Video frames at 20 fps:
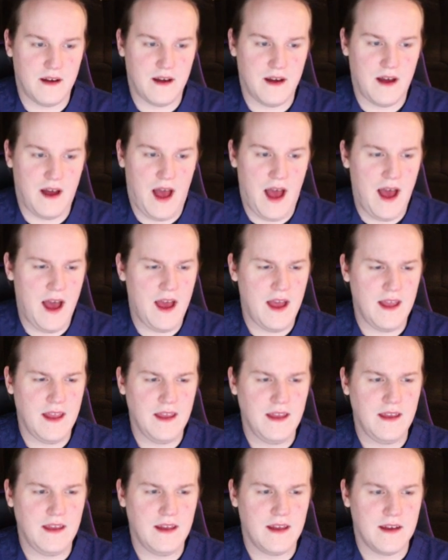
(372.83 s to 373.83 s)

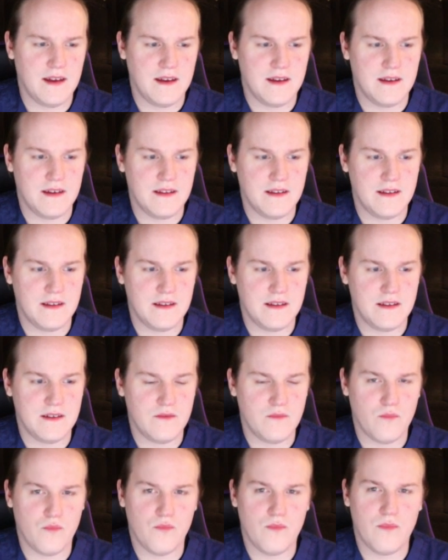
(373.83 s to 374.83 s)
I
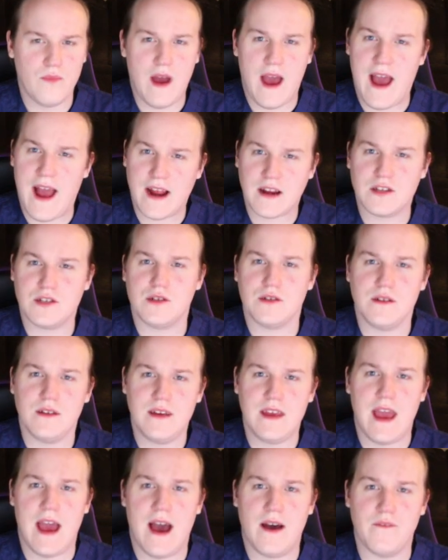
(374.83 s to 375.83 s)

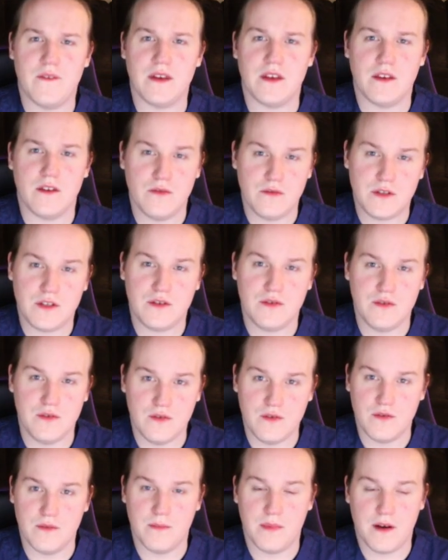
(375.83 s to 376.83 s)
actually have a
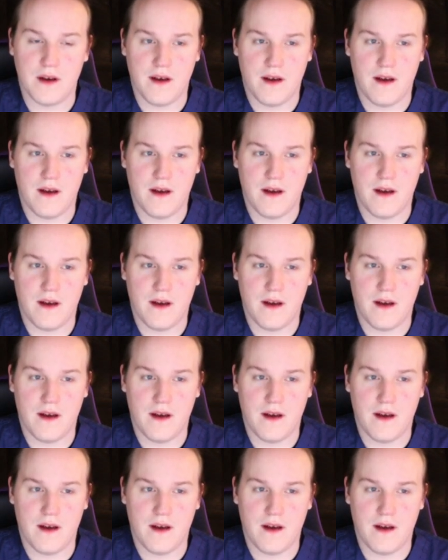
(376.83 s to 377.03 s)
YouTube